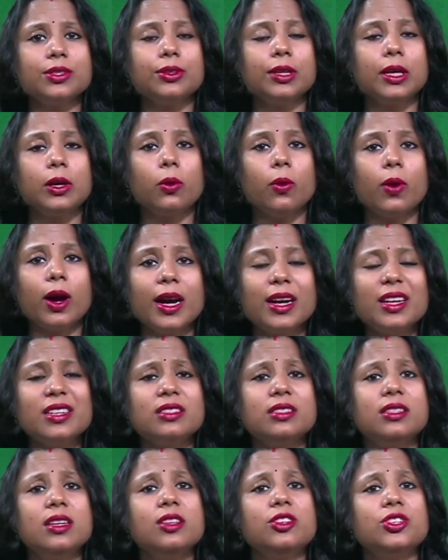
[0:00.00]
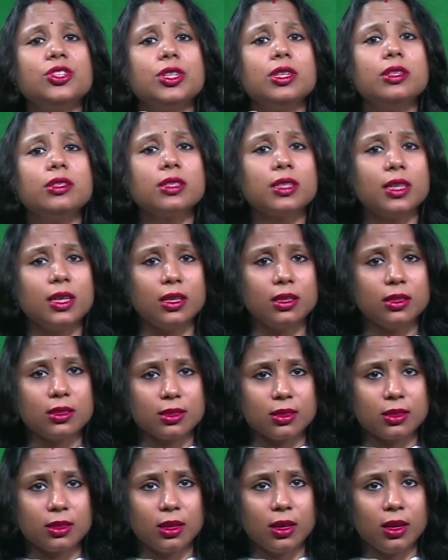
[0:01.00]
this requires digital
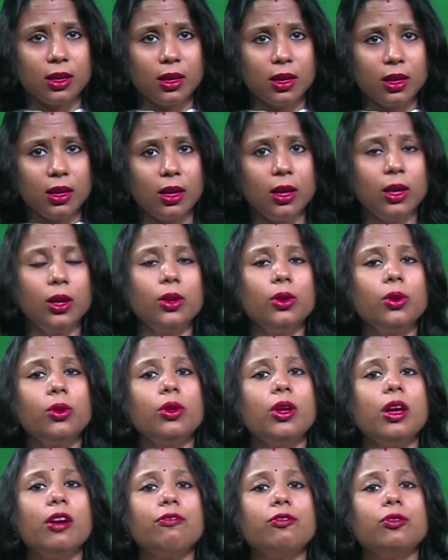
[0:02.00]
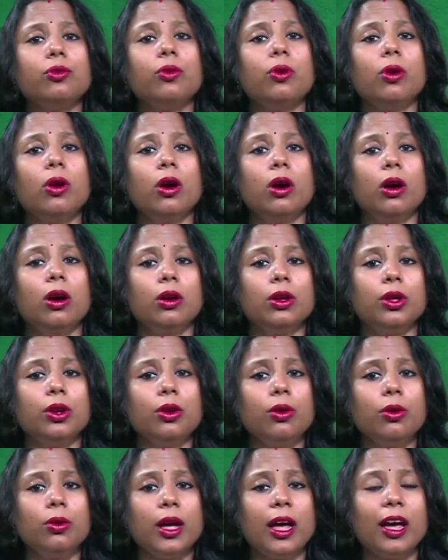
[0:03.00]
skills. You have to
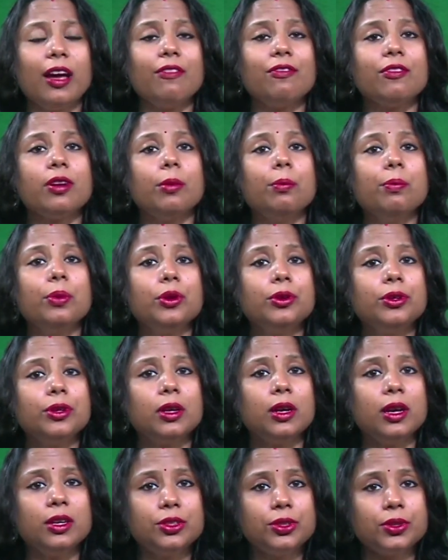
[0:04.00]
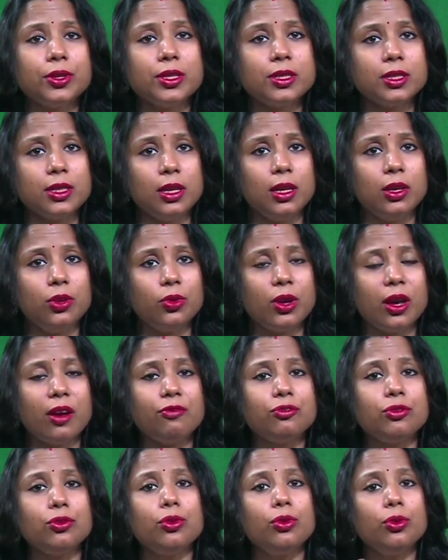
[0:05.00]
have computer literacy, you
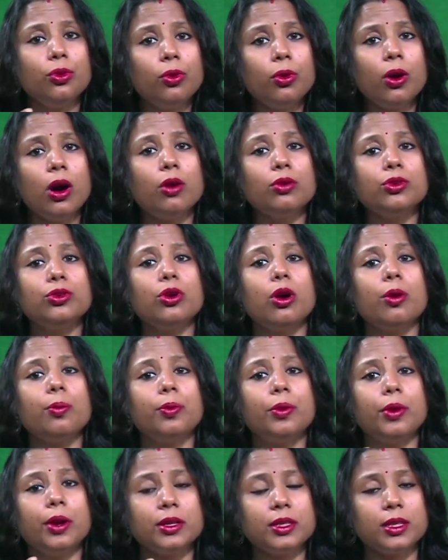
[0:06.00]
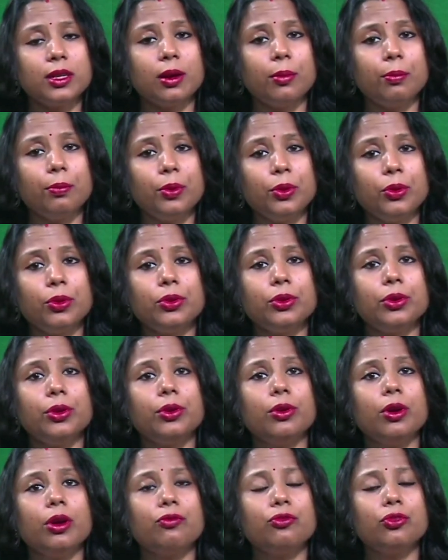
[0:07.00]
have to know how to operate a
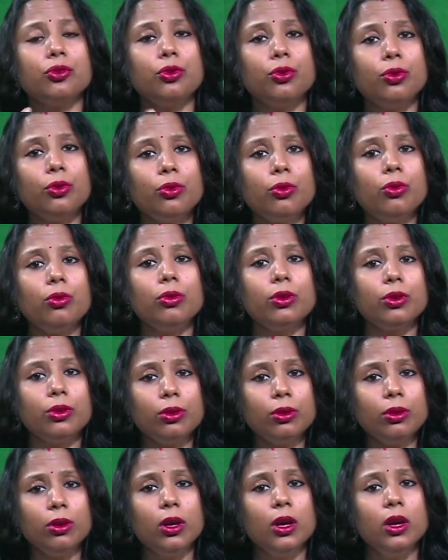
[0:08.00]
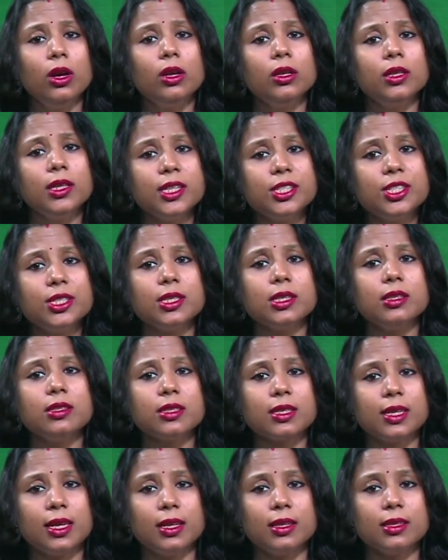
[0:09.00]
computer, you have to know
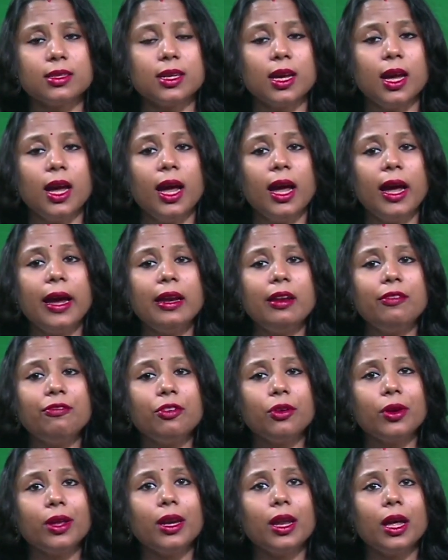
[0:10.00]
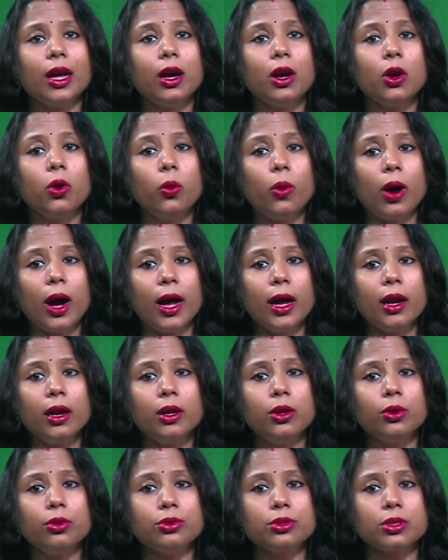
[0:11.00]
digital skills. And if you can
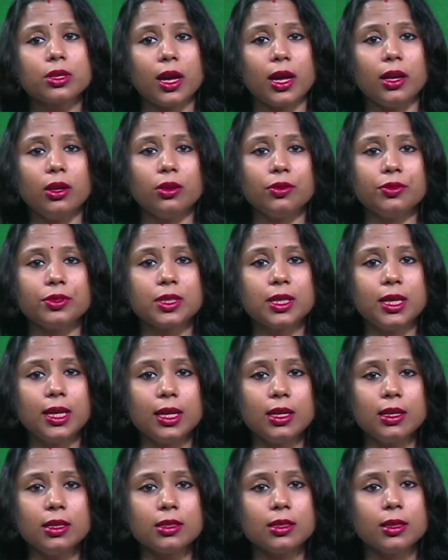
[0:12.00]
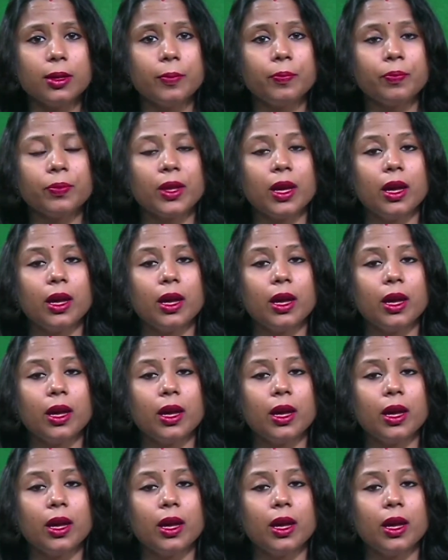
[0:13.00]
acquire those kind of skills,